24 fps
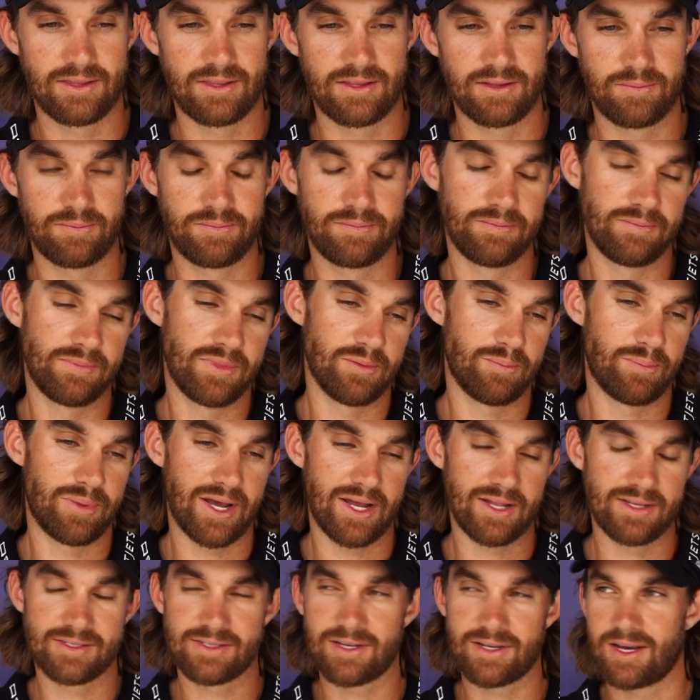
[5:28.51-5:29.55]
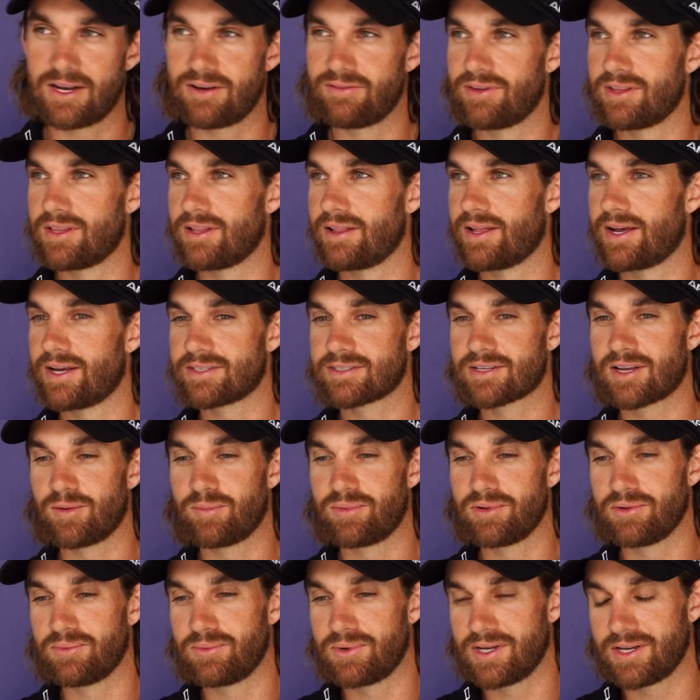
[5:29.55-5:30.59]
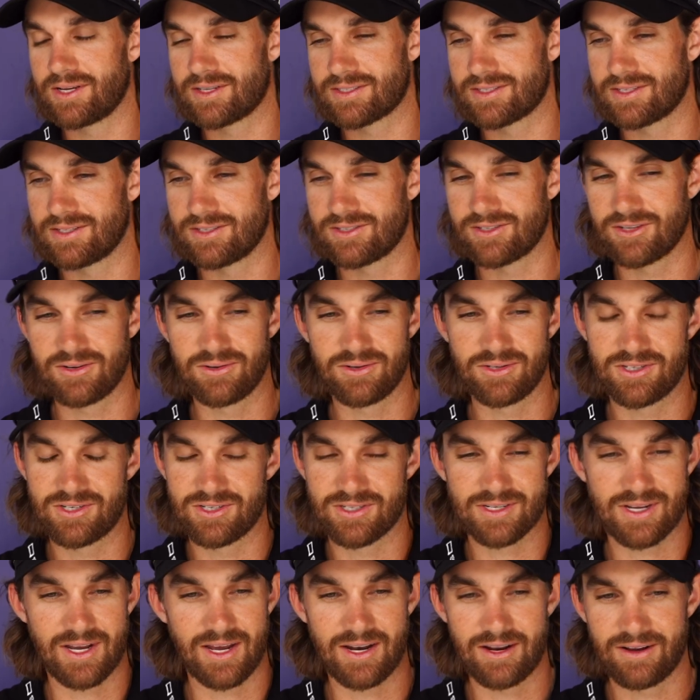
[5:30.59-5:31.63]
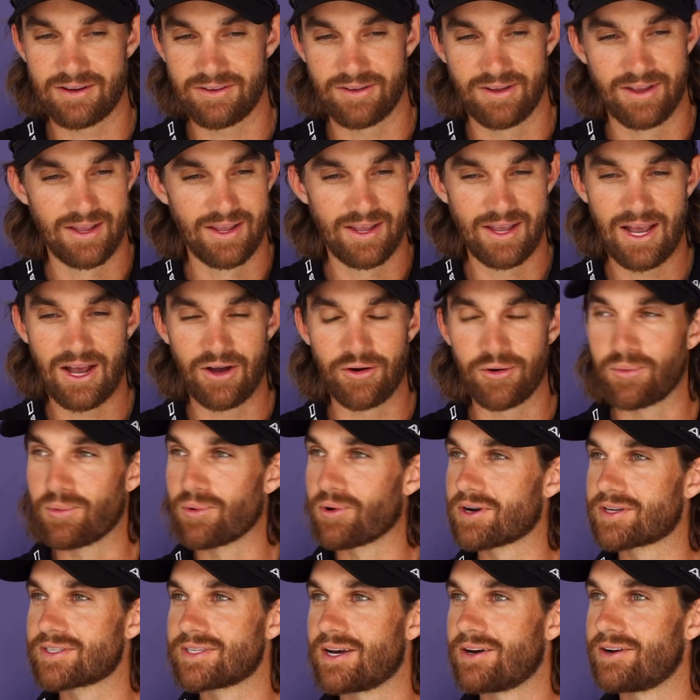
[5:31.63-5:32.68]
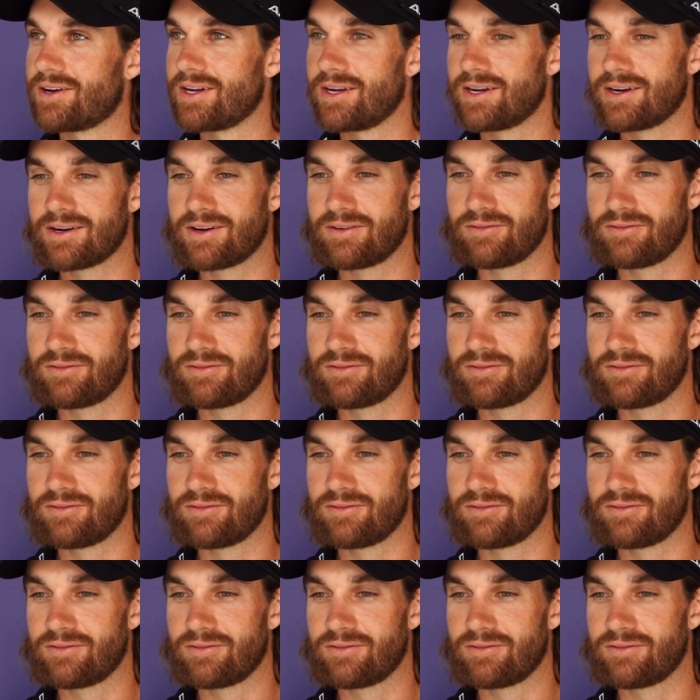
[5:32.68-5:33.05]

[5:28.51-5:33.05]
the the bad side of it the last couple of weeks, and so it's just kind of how it works out here.